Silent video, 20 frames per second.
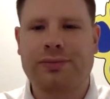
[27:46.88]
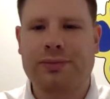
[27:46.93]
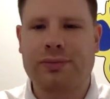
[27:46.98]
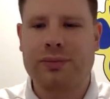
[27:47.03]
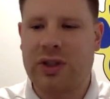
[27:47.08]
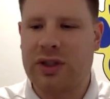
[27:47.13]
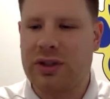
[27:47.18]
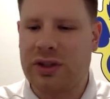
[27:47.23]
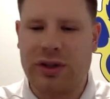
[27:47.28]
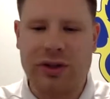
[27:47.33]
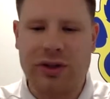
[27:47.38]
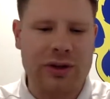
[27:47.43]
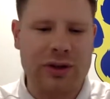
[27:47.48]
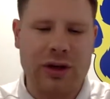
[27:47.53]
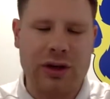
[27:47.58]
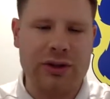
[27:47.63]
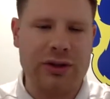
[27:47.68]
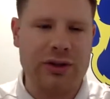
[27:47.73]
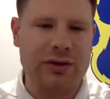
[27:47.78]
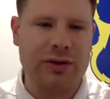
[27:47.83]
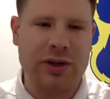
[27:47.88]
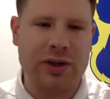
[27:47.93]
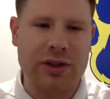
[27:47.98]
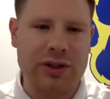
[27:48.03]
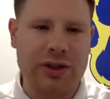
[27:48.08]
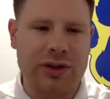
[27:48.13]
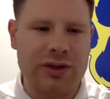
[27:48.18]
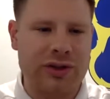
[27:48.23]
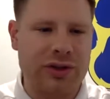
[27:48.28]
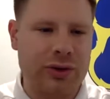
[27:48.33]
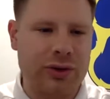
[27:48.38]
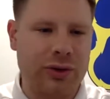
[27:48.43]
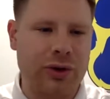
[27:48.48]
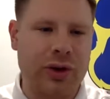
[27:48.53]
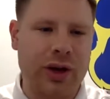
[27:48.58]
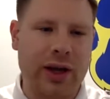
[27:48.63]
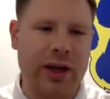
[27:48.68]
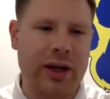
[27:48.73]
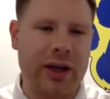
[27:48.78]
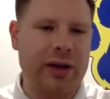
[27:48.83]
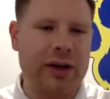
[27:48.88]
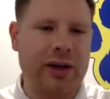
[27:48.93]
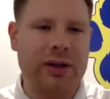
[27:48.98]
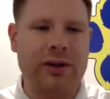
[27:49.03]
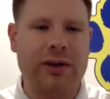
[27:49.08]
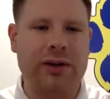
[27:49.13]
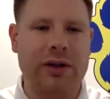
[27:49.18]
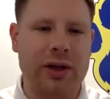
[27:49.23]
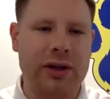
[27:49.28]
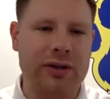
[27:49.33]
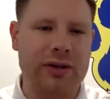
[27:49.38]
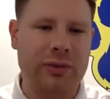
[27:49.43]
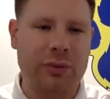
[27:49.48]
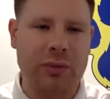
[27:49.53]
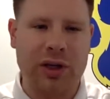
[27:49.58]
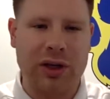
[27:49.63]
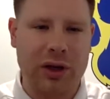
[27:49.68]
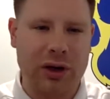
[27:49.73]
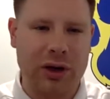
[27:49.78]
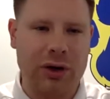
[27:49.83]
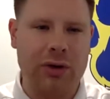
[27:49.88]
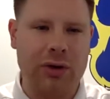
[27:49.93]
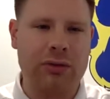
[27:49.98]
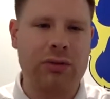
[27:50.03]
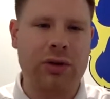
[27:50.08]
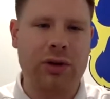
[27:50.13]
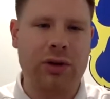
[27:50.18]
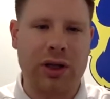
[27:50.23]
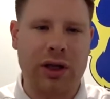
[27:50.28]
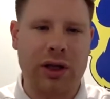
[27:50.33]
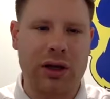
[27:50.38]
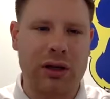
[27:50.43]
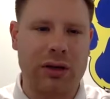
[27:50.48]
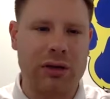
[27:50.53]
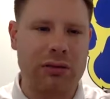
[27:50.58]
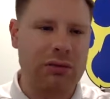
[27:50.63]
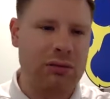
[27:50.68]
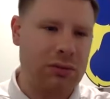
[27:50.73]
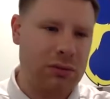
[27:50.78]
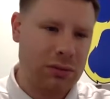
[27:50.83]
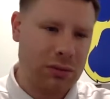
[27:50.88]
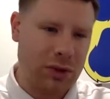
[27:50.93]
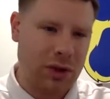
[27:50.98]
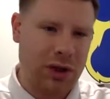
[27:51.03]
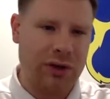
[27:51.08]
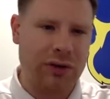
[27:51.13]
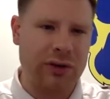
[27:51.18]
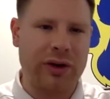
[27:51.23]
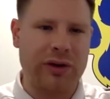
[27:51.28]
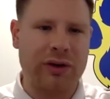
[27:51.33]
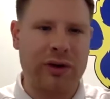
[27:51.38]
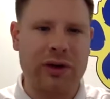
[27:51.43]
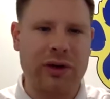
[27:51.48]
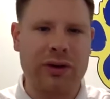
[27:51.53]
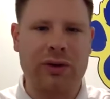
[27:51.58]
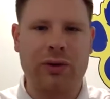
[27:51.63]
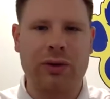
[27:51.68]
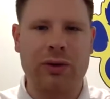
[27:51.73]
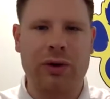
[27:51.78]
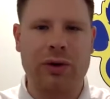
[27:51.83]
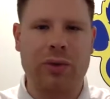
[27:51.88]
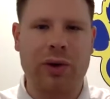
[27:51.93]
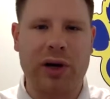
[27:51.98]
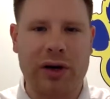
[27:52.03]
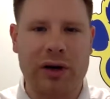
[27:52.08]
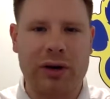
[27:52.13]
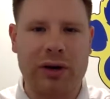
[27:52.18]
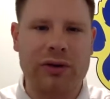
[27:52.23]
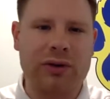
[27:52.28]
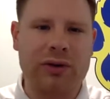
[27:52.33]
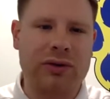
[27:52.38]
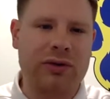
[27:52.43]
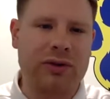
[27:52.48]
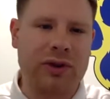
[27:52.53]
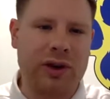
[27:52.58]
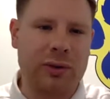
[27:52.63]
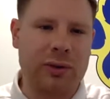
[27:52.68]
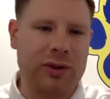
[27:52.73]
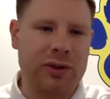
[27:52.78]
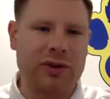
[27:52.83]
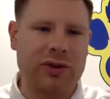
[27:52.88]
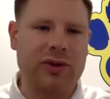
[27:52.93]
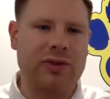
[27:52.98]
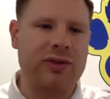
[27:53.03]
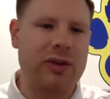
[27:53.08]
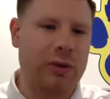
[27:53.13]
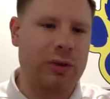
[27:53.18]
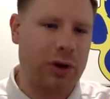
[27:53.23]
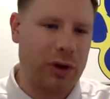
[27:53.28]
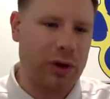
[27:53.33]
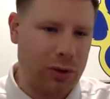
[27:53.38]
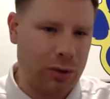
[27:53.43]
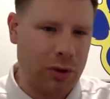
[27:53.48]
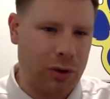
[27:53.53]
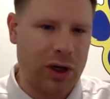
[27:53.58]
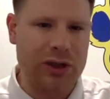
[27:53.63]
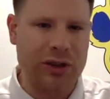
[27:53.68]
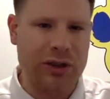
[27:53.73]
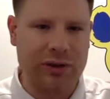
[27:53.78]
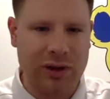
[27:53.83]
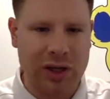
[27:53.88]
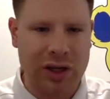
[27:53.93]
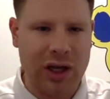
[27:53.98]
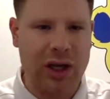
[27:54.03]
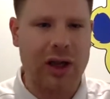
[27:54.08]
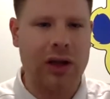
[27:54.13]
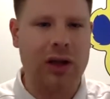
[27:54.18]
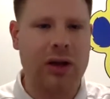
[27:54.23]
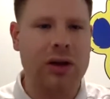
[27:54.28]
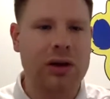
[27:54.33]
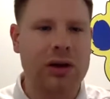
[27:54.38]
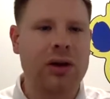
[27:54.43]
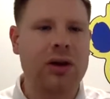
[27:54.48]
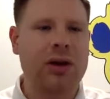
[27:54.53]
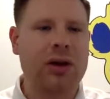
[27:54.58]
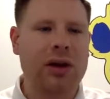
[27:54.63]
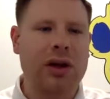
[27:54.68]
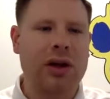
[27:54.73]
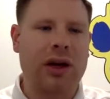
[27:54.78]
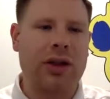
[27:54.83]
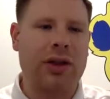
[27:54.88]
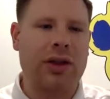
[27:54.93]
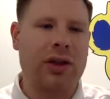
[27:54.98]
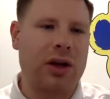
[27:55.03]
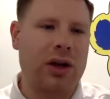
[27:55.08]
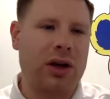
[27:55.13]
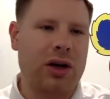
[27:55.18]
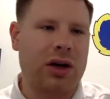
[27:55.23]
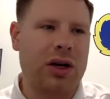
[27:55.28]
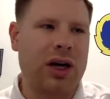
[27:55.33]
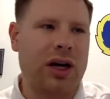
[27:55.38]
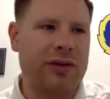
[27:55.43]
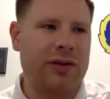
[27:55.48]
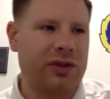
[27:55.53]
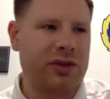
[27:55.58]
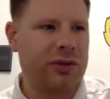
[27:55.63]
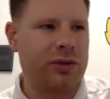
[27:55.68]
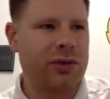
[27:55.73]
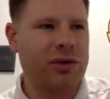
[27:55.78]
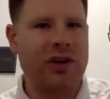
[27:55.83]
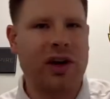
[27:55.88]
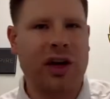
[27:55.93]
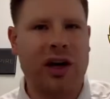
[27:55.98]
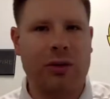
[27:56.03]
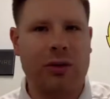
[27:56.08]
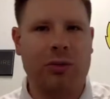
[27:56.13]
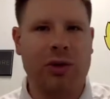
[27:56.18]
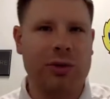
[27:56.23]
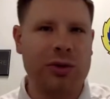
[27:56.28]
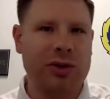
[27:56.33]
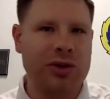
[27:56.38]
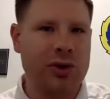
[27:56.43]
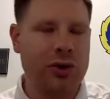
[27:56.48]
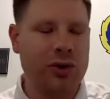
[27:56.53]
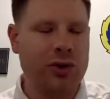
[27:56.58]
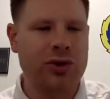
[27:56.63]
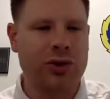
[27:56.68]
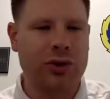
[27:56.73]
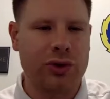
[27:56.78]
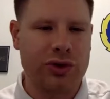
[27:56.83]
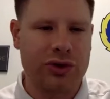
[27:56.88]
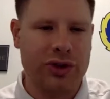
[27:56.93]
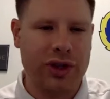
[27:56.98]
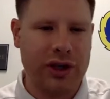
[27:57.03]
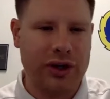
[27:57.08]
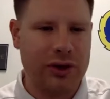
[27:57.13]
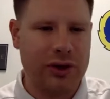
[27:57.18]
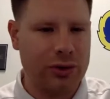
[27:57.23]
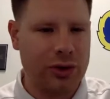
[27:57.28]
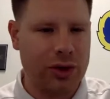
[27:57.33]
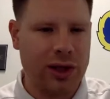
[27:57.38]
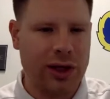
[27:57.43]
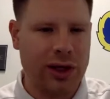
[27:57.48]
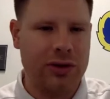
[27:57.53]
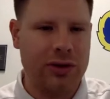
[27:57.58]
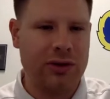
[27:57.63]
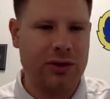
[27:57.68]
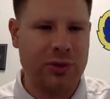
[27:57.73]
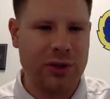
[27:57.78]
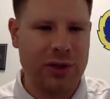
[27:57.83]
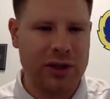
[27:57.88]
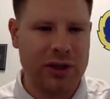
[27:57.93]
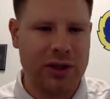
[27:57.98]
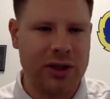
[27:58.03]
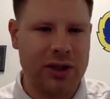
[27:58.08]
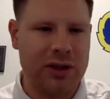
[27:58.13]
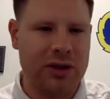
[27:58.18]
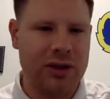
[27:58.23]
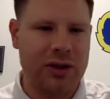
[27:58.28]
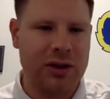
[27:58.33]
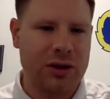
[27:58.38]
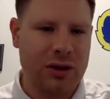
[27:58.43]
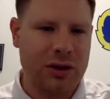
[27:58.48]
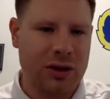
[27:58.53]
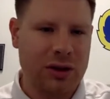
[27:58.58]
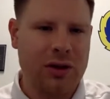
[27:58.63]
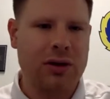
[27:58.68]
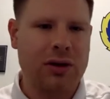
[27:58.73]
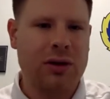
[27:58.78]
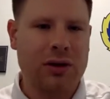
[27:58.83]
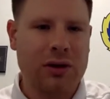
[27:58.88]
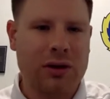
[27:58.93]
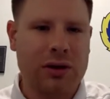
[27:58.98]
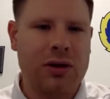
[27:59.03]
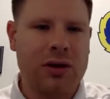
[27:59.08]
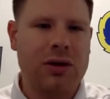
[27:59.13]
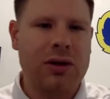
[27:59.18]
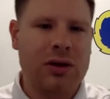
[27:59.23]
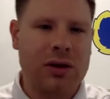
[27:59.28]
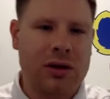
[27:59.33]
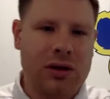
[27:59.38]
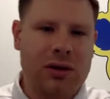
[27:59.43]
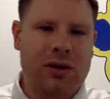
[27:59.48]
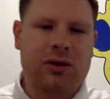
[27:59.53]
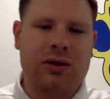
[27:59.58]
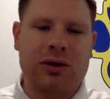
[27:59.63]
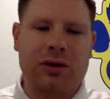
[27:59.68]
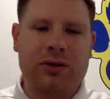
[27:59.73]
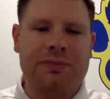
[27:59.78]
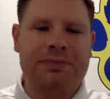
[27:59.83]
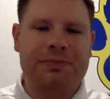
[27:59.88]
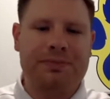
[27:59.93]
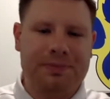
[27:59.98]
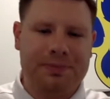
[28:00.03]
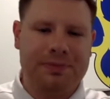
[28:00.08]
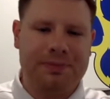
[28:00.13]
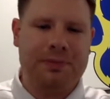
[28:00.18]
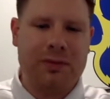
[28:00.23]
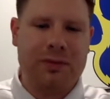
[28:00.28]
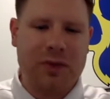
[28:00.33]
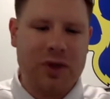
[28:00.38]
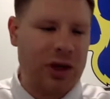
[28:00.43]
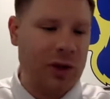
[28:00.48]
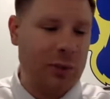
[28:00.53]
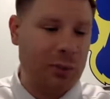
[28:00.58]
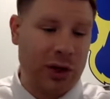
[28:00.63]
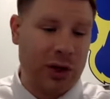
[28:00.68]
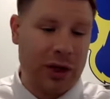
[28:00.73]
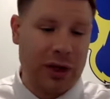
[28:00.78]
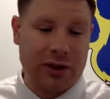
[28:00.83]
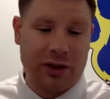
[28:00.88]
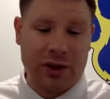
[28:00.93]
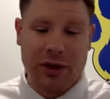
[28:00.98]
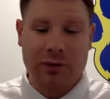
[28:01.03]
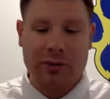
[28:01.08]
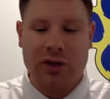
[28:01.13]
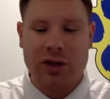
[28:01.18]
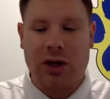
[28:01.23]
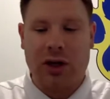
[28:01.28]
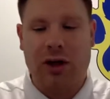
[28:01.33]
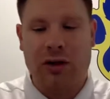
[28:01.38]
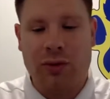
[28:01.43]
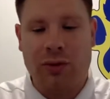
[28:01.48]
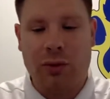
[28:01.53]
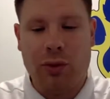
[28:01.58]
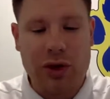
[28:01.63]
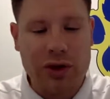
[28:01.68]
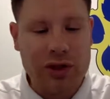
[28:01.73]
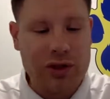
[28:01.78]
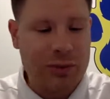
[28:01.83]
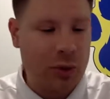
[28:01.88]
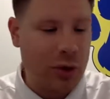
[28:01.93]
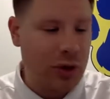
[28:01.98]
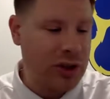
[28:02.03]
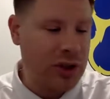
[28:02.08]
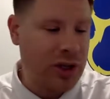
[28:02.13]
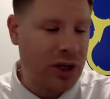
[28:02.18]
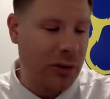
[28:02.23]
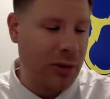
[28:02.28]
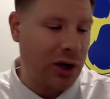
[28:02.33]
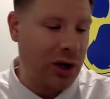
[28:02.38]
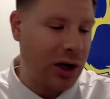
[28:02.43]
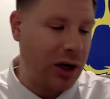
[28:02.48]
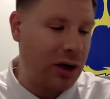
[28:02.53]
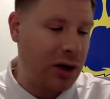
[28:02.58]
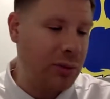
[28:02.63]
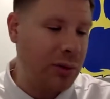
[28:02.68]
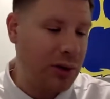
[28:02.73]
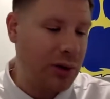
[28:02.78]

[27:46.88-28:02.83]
it's all just varies on the school. The AD lets me know, and then I translate it to our parents and families if they want to go watch, if they can. I think in our conference, we've had maybe 2 schools that do allow spectators. So, yeah, but in terms of winter sports coming up,